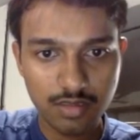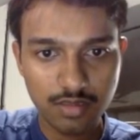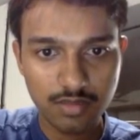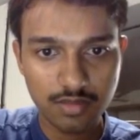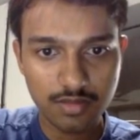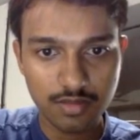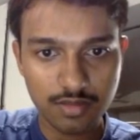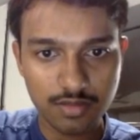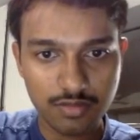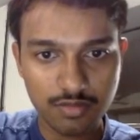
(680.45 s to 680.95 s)

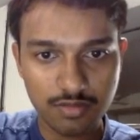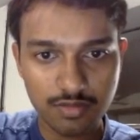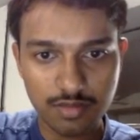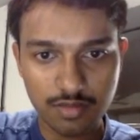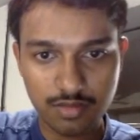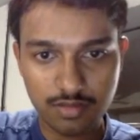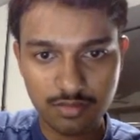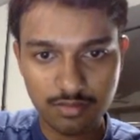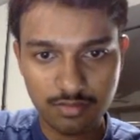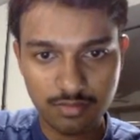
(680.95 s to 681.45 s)
This
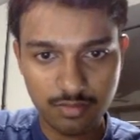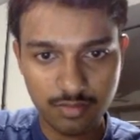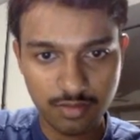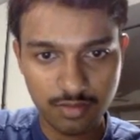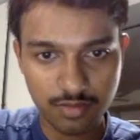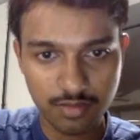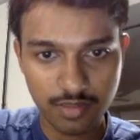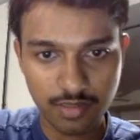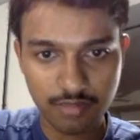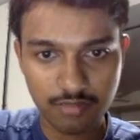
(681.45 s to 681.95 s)
one,
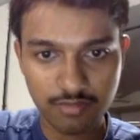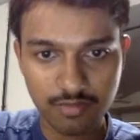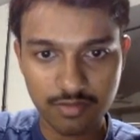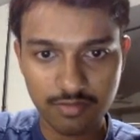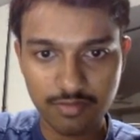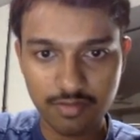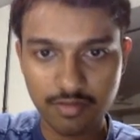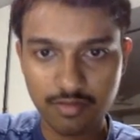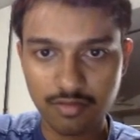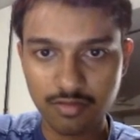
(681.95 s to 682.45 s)
yeah, second one,
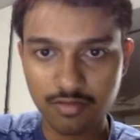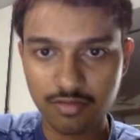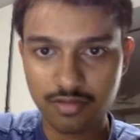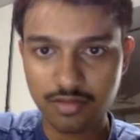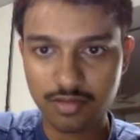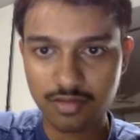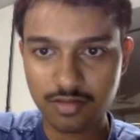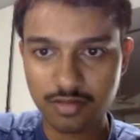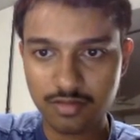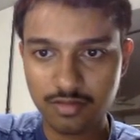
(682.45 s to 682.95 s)

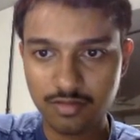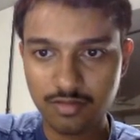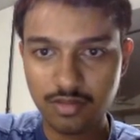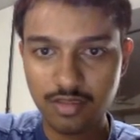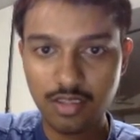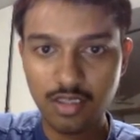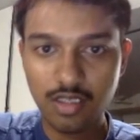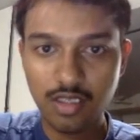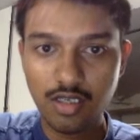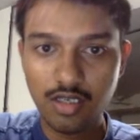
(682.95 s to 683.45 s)
just one,
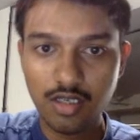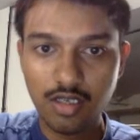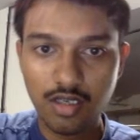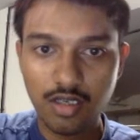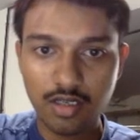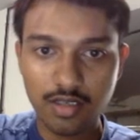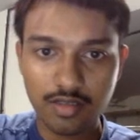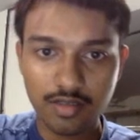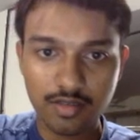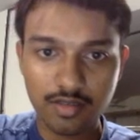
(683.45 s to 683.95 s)

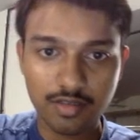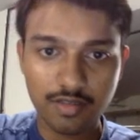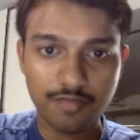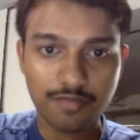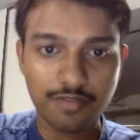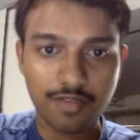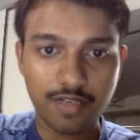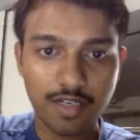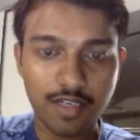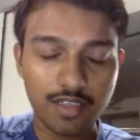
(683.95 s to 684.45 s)
and the
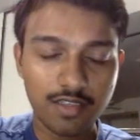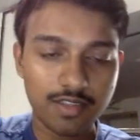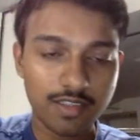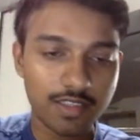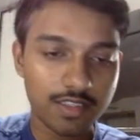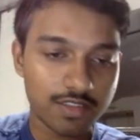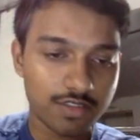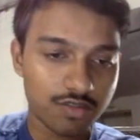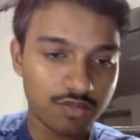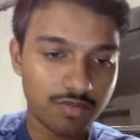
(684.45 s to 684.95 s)
file
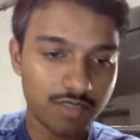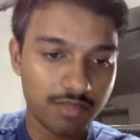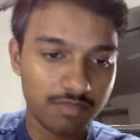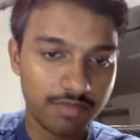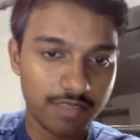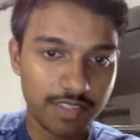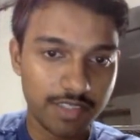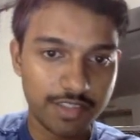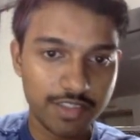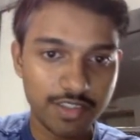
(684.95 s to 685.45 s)
that has to be
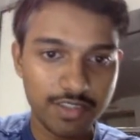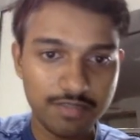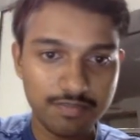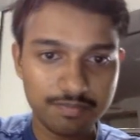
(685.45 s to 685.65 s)
updated.